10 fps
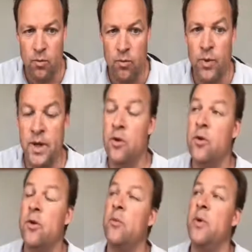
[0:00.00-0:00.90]
We
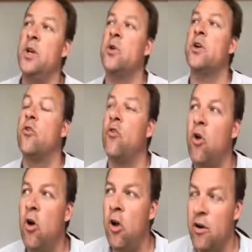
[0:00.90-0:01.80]
do a
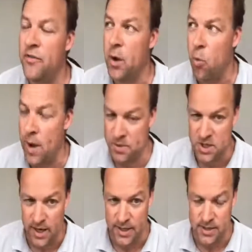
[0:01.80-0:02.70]
crawl of their
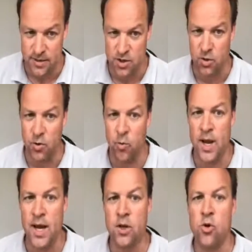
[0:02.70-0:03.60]
website. So the
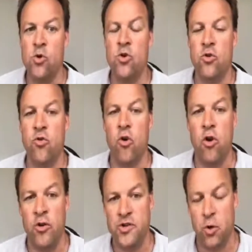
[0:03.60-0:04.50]
way Google
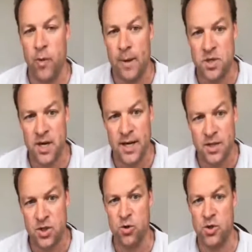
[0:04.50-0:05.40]
crawls your website
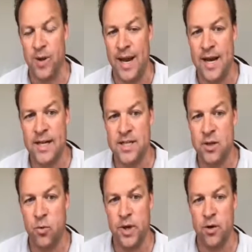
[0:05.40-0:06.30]
to index
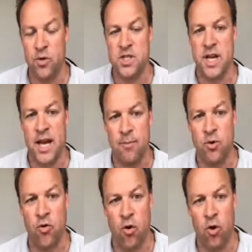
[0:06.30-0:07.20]
it, we do the same
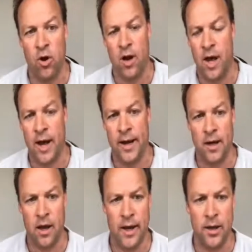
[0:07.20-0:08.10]
crawl like
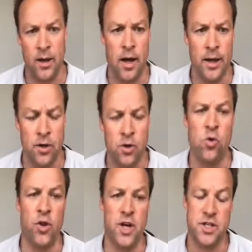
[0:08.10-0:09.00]
a
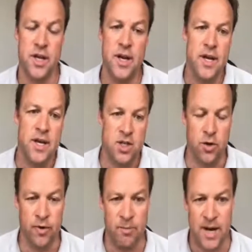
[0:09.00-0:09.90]
Google does. So
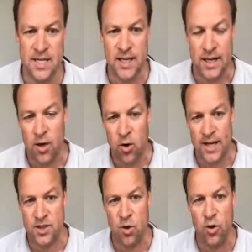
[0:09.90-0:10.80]
we basically
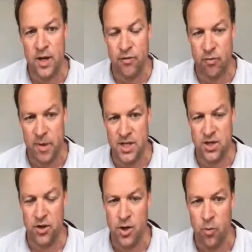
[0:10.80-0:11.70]
collect all the information
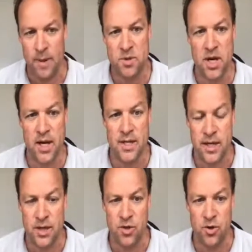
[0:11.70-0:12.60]
on your website
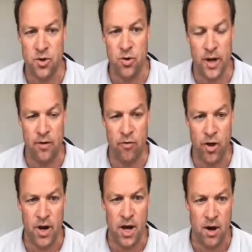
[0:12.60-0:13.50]
and
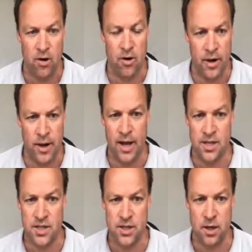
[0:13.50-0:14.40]
run our
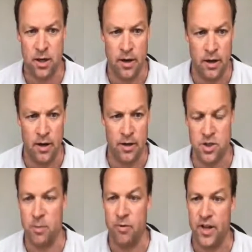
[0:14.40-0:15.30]
analysis on the
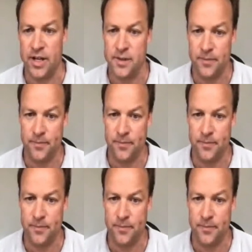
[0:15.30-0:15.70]
top of that.